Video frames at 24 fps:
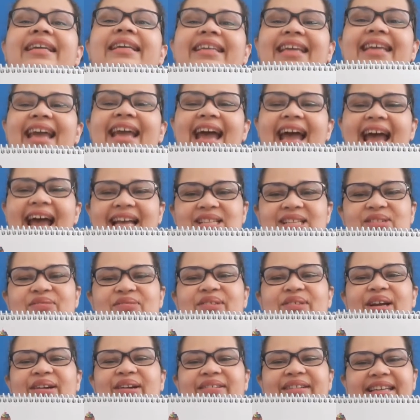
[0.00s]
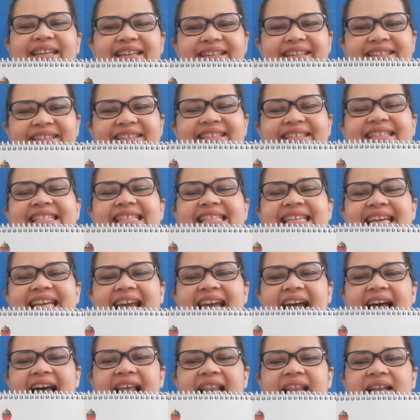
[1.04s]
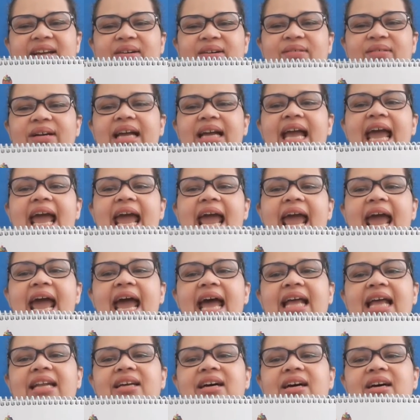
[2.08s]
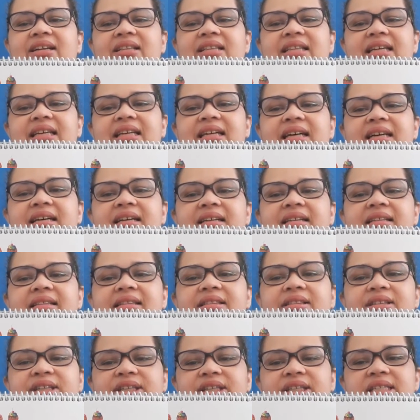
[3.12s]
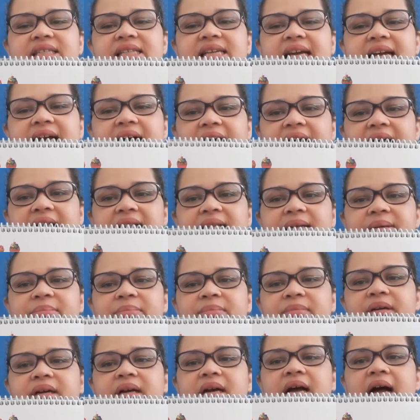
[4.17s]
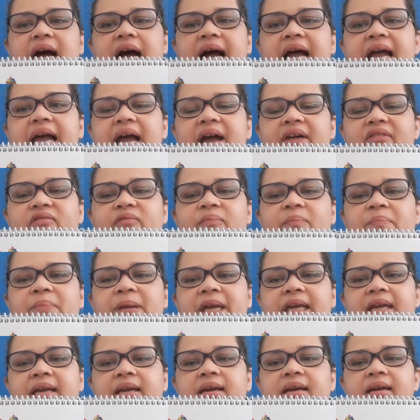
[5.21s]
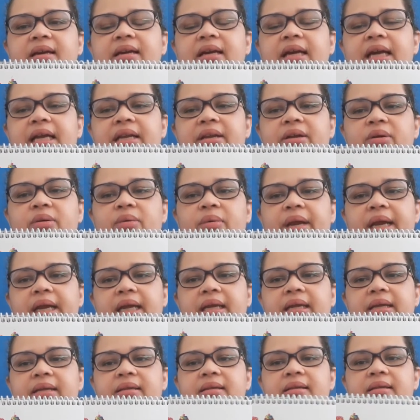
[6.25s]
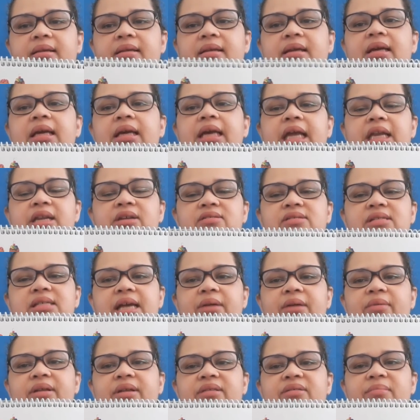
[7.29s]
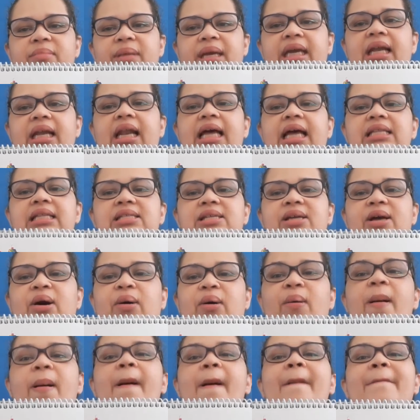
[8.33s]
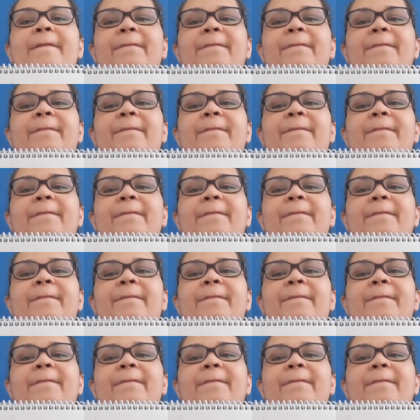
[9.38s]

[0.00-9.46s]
Yes, very good, yellow. And on the third column, I have pink and green. Can you say with me? Let's go.